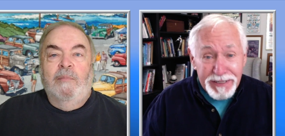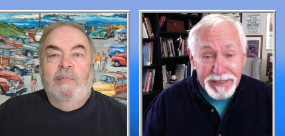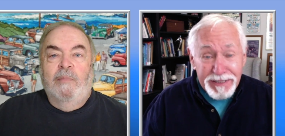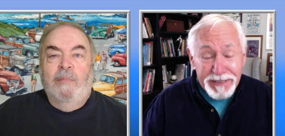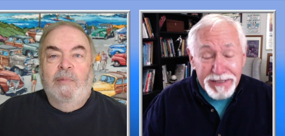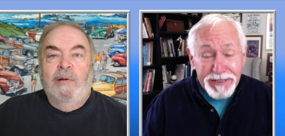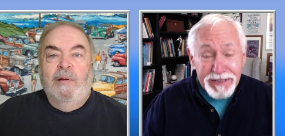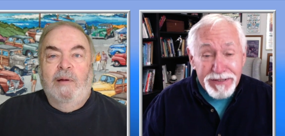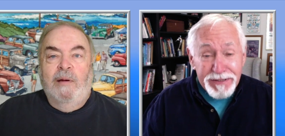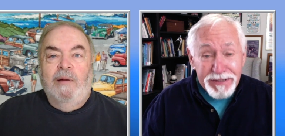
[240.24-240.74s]
Speaker 1: he
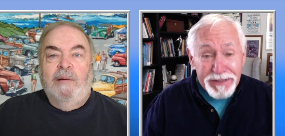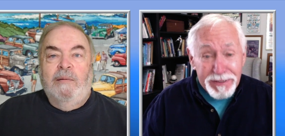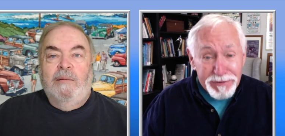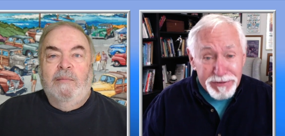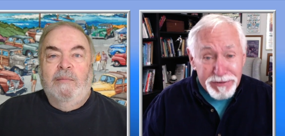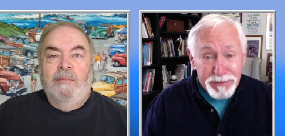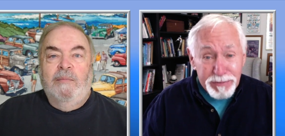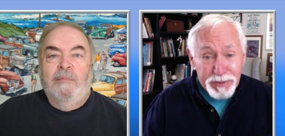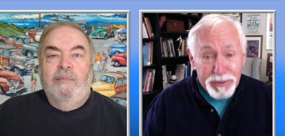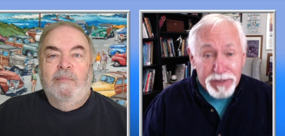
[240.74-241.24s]
did yeah. sell
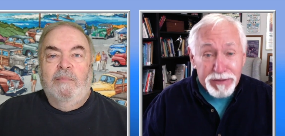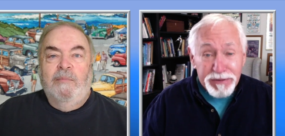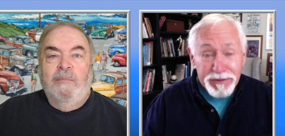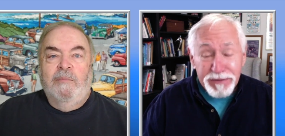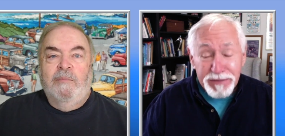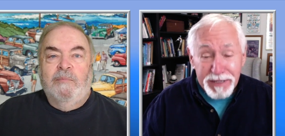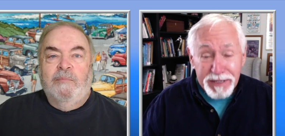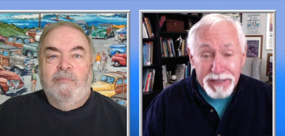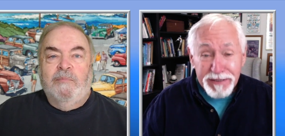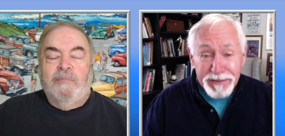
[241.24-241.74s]
some books
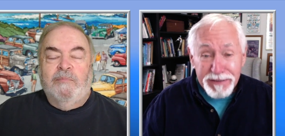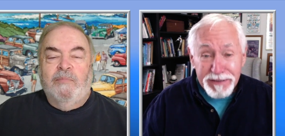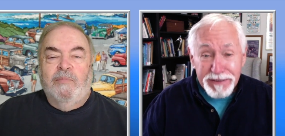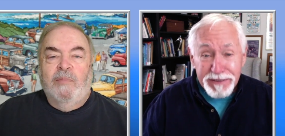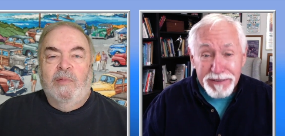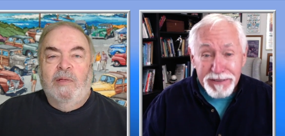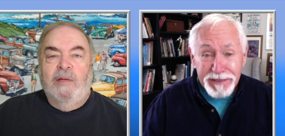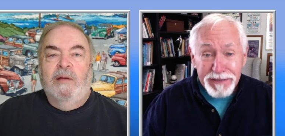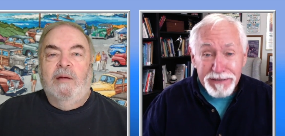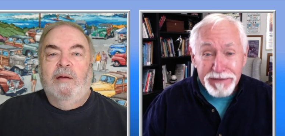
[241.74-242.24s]
at
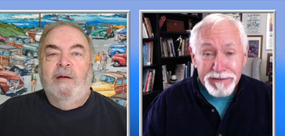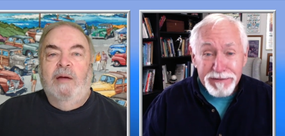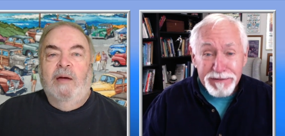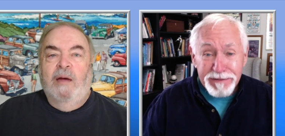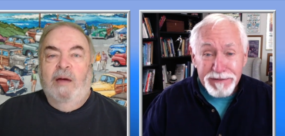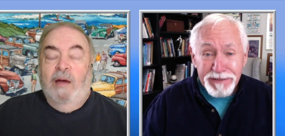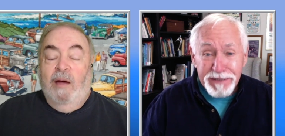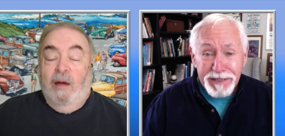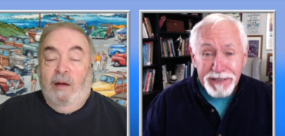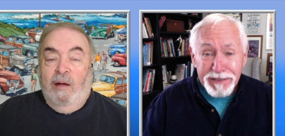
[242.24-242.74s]
the. Uh,
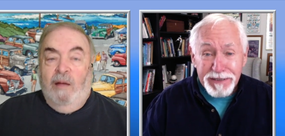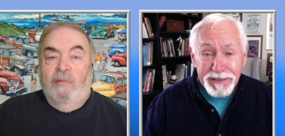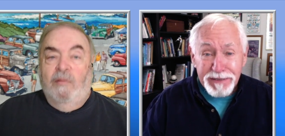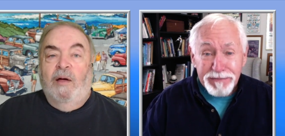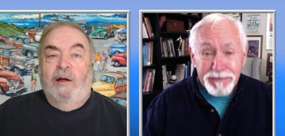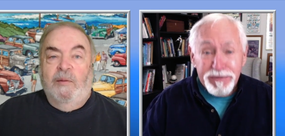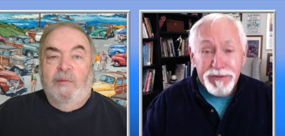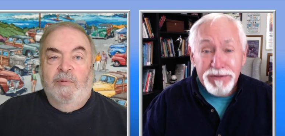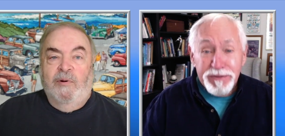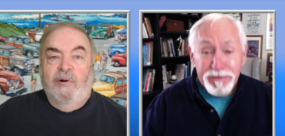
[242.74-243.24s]
yeah, a lot of
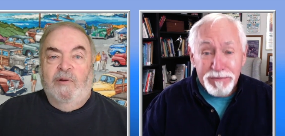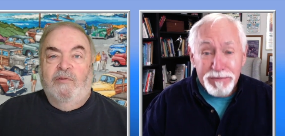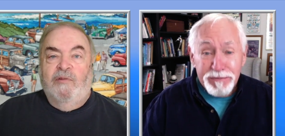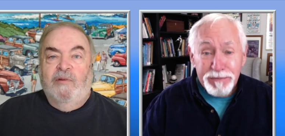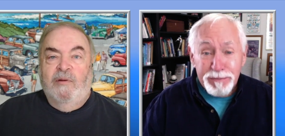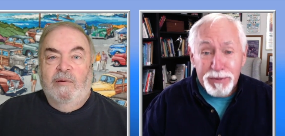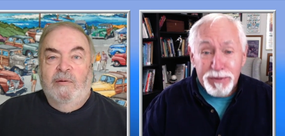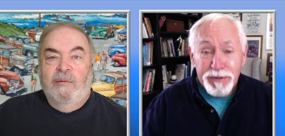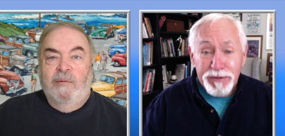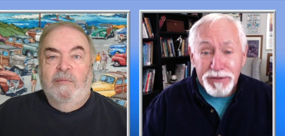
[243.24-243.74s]
books.
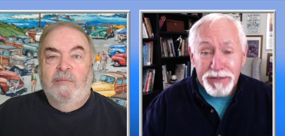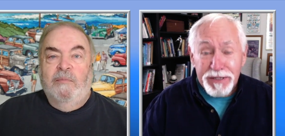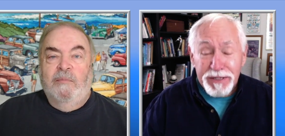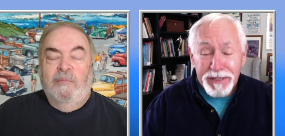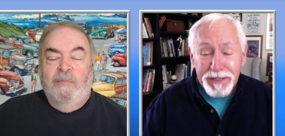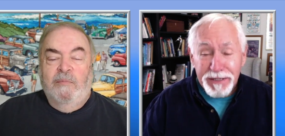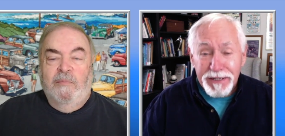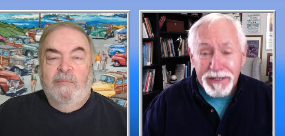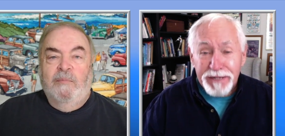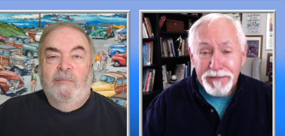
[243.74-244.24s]
Book
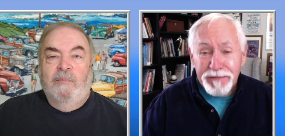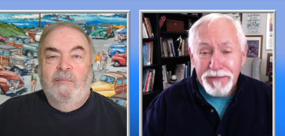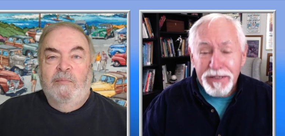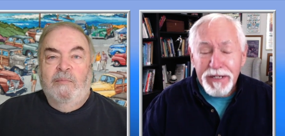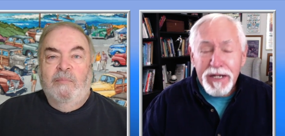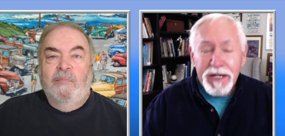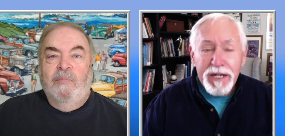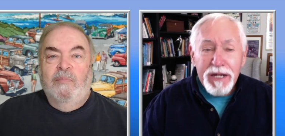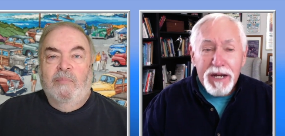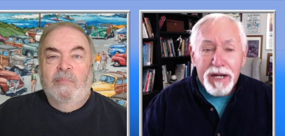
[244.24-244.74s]
signing, yeah.
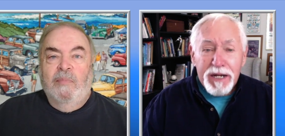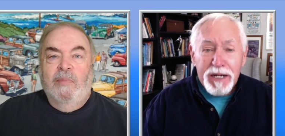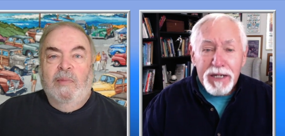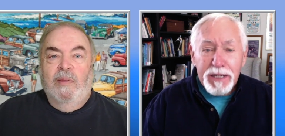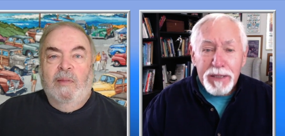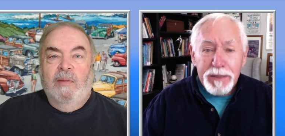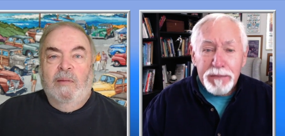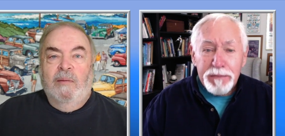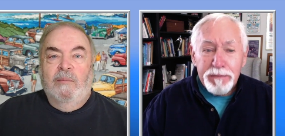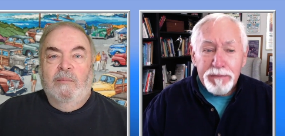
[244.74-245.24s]

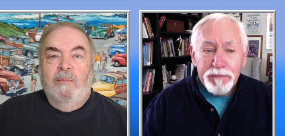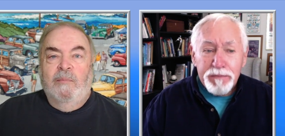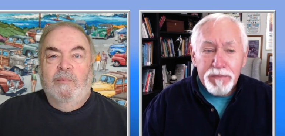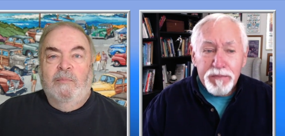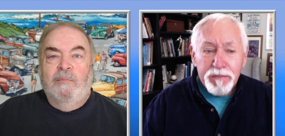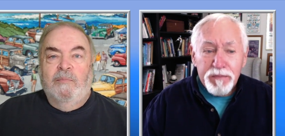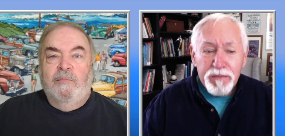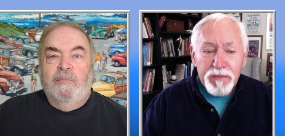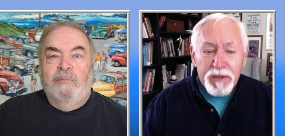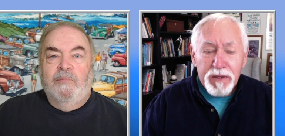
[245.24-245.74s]
Um,
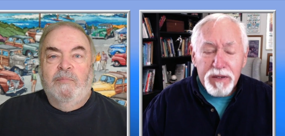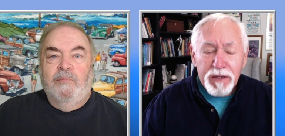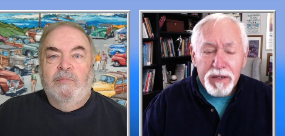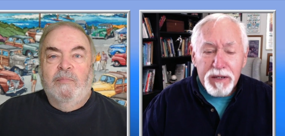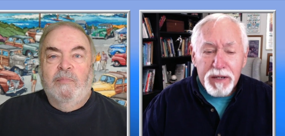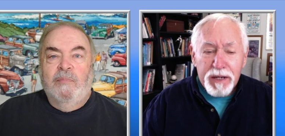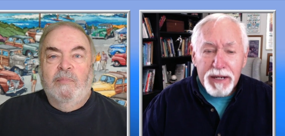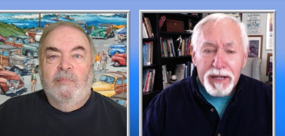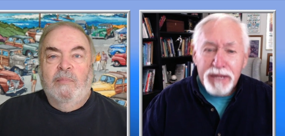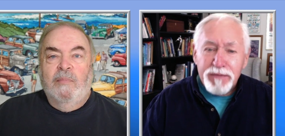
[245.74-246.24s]

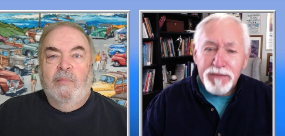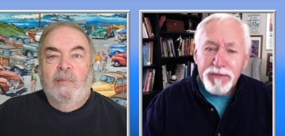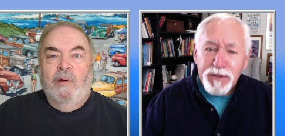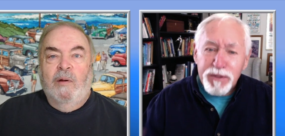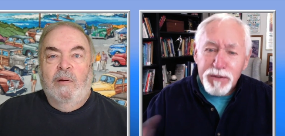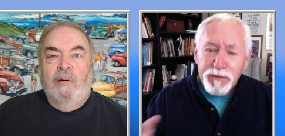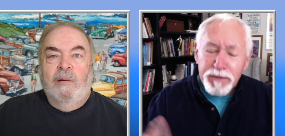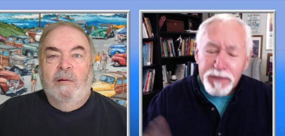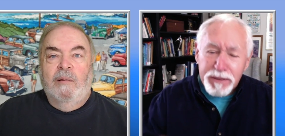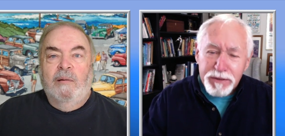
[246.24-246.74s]
I have to
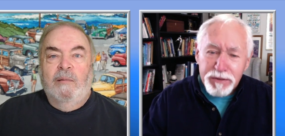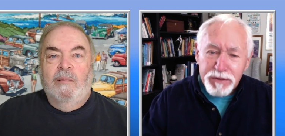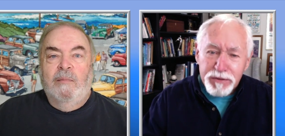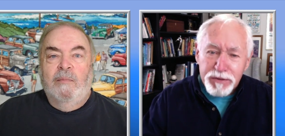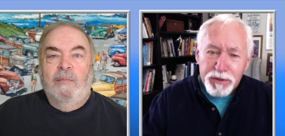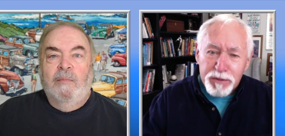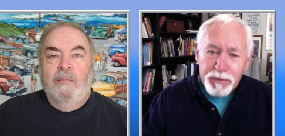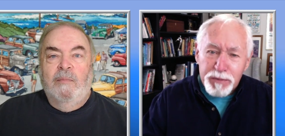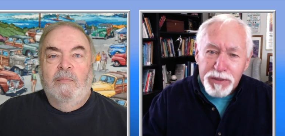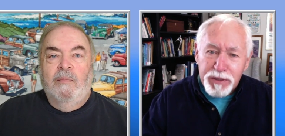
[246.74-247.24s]
correct you
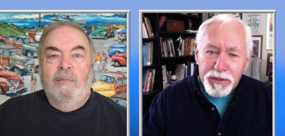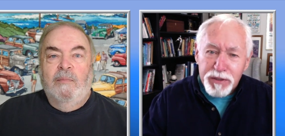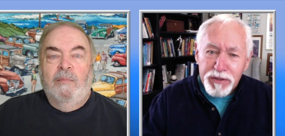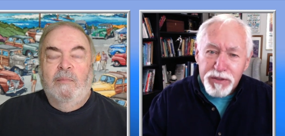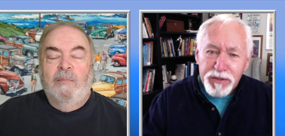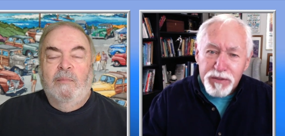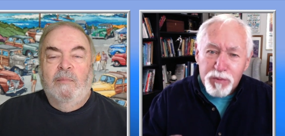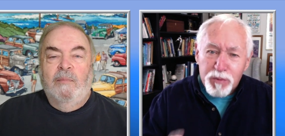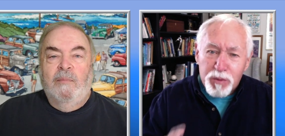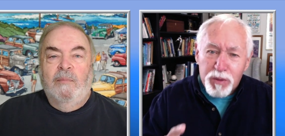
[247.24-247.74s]
though, because
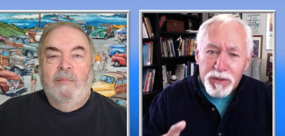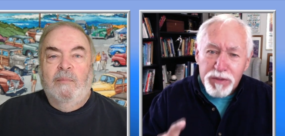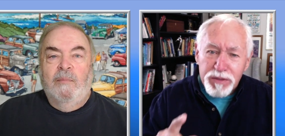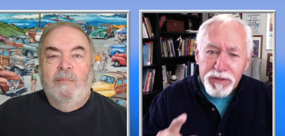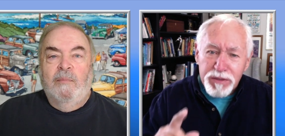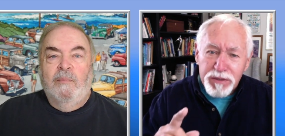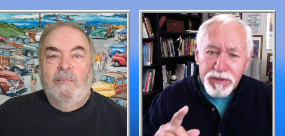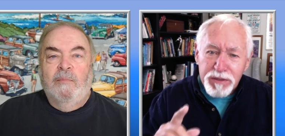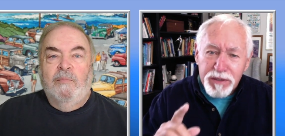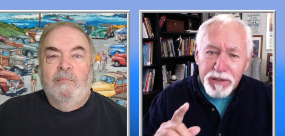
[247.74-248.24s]
it
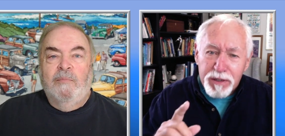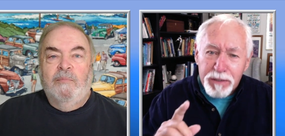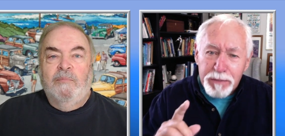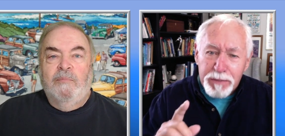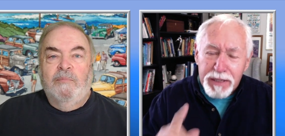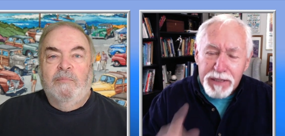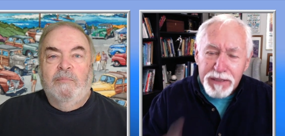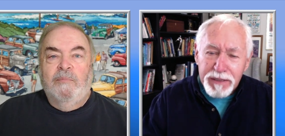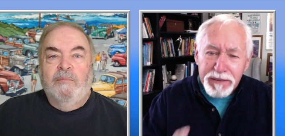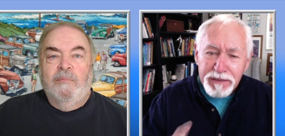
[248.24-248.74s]
wasn't a
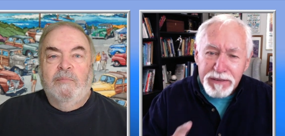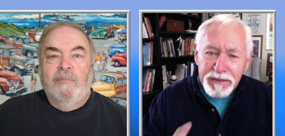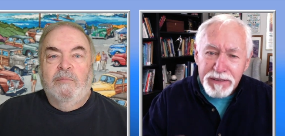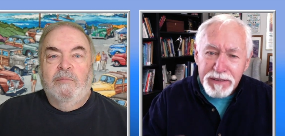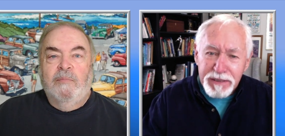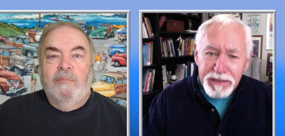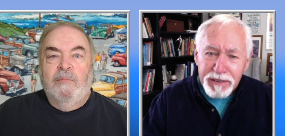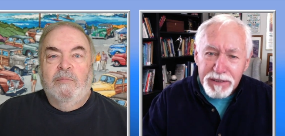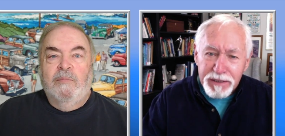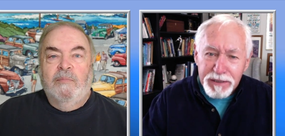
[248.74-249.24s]
Model
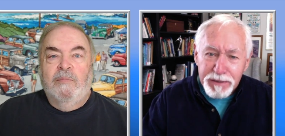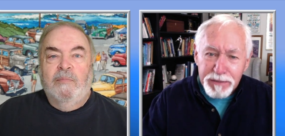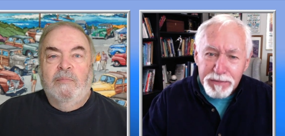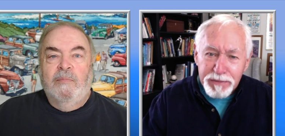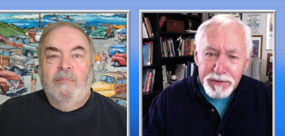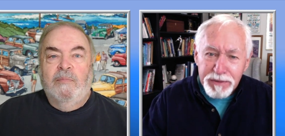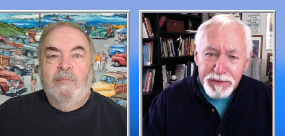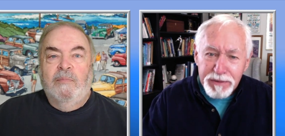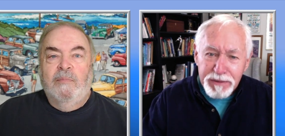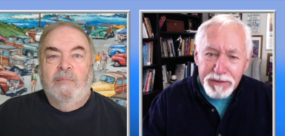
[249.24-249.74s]
T club.